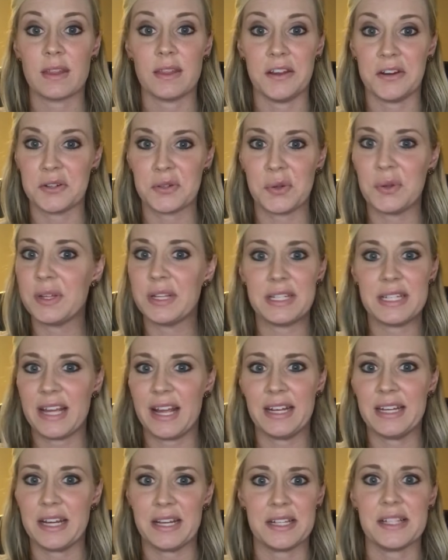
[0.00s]
there's only
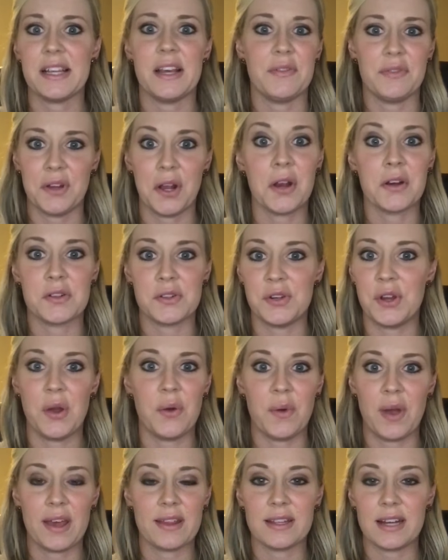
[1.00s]
10 days left. There's
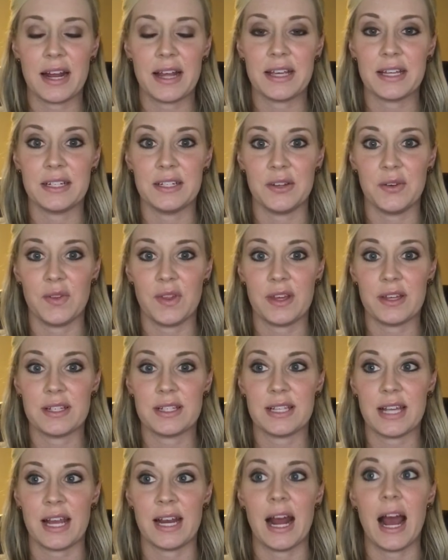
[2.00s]
no way that I can do
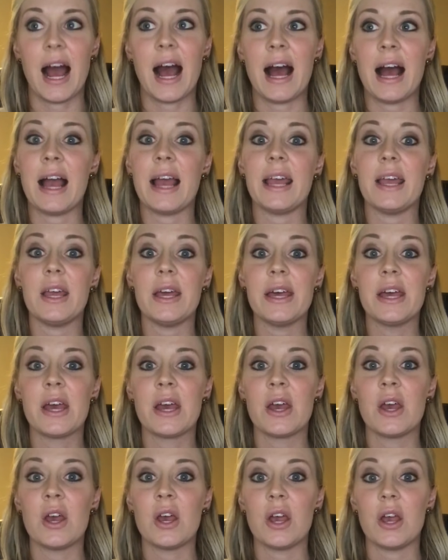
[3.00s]
this. And I
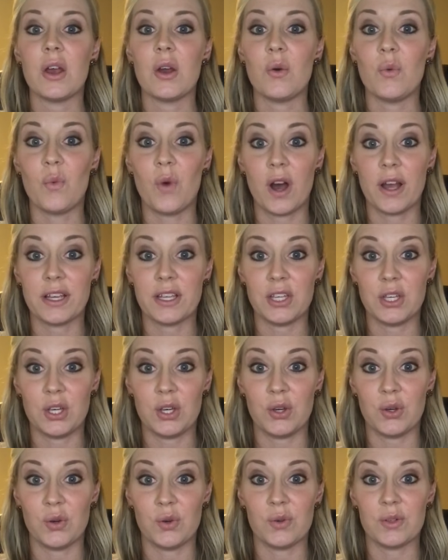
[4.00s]
want
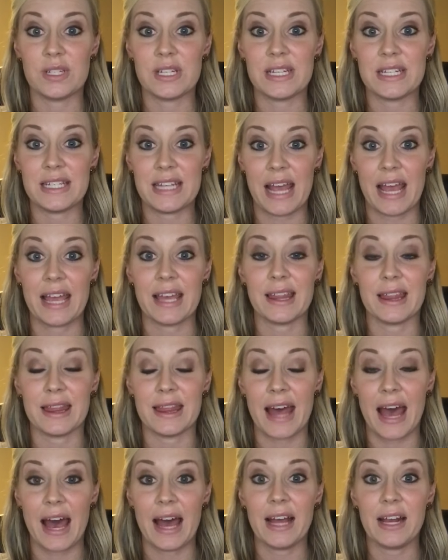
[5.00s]
you to take
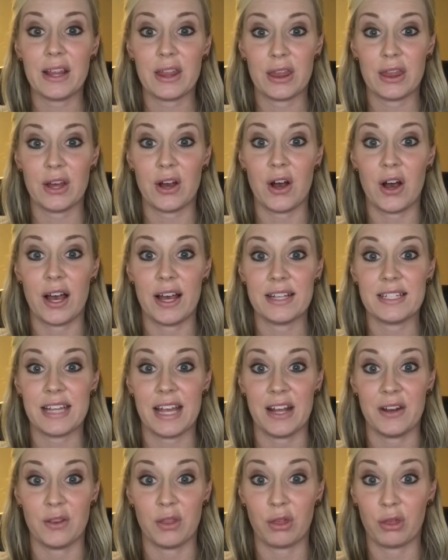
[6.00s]
that thought
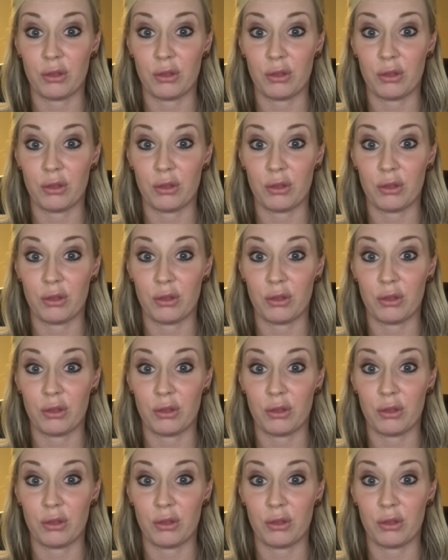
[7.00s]
and